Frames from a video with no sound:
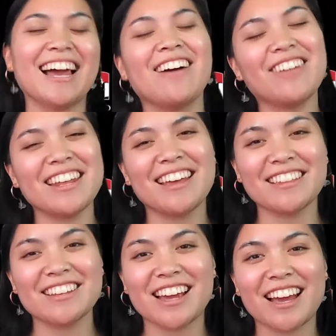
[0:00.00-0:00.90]
I want to thank
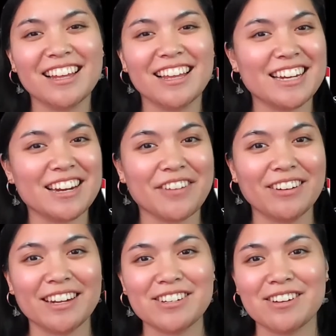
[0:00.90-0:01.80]
the Chicana Latina
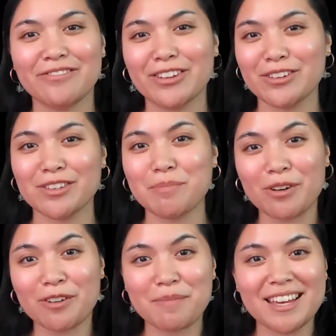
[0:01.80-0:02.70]
Foundation for their
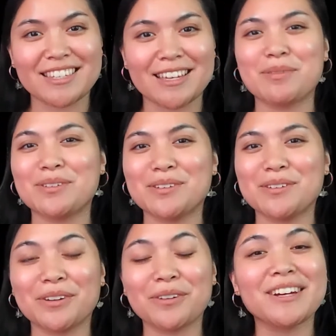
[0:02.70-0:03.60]
support of me as I pursue
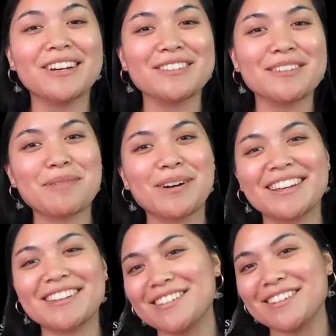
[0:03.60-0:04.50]
a career
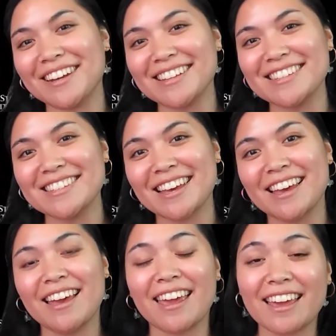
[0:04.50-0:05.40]
supporting students
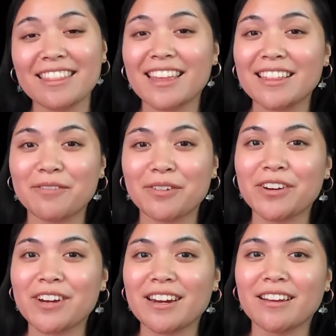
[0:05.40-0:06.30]
and thank them for
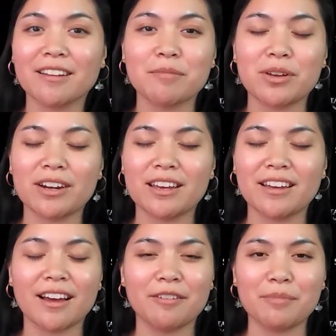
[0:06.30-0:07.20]
creating a community
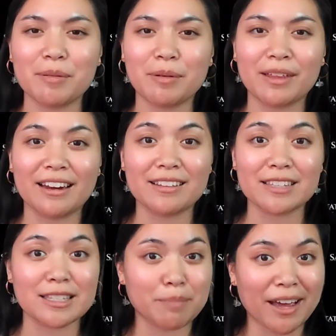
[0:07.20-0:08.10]
of people that
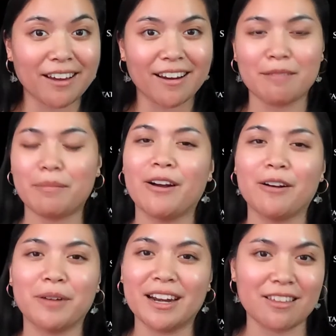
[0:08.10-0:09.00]
inspire and
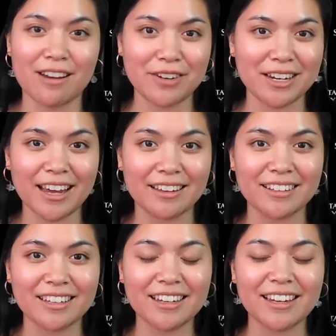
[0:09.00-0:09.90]
empower one another every day.
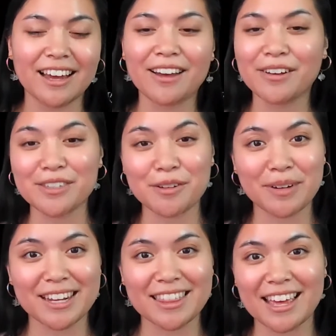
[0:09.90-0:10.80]
I also
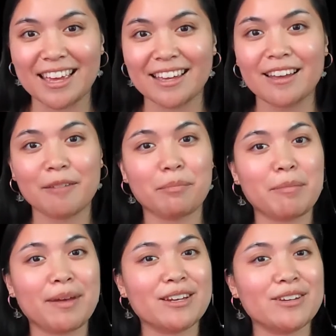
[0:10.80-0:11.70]
want to thank
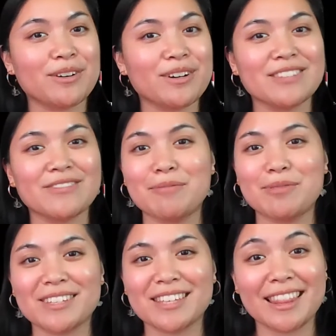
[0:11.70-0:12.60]
my mentors,
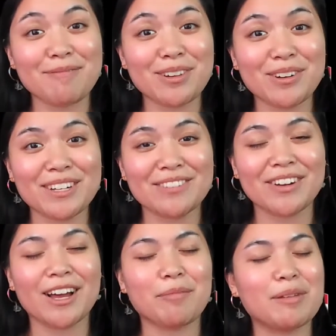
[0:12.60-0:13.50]
mentors, and mentors for
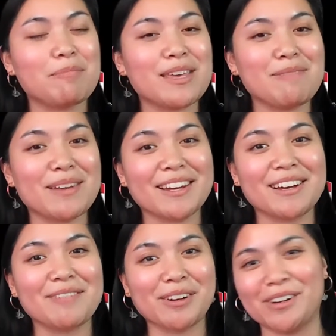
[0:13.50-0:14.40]
helping me
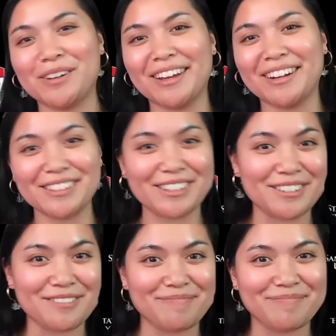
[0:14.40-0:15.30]
become a role model too.